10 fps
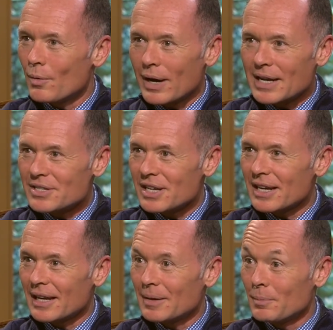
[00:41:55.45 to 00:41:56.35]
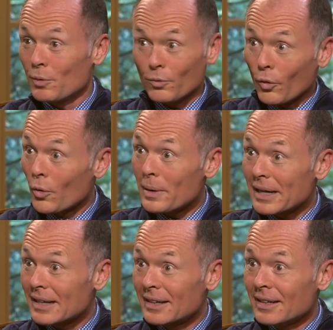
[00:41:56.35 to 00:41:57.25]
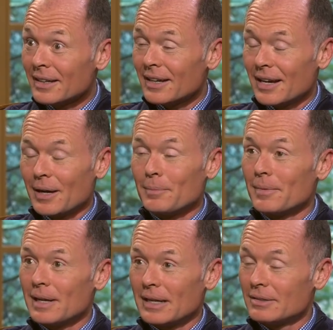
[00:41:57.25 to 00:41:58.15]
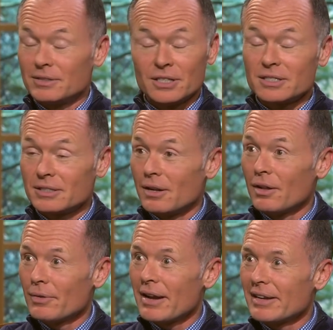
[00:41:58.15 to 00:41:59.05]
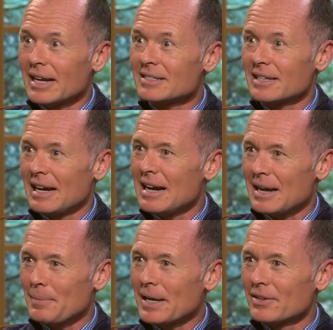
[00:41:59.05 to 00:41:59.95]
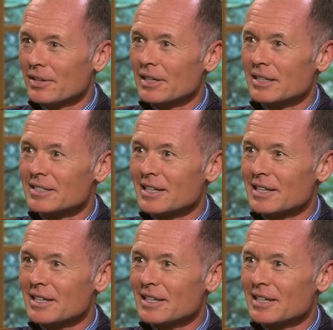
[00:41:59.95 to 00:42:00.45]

arranging and performing. Um, just an all-around nice guy. My goodness,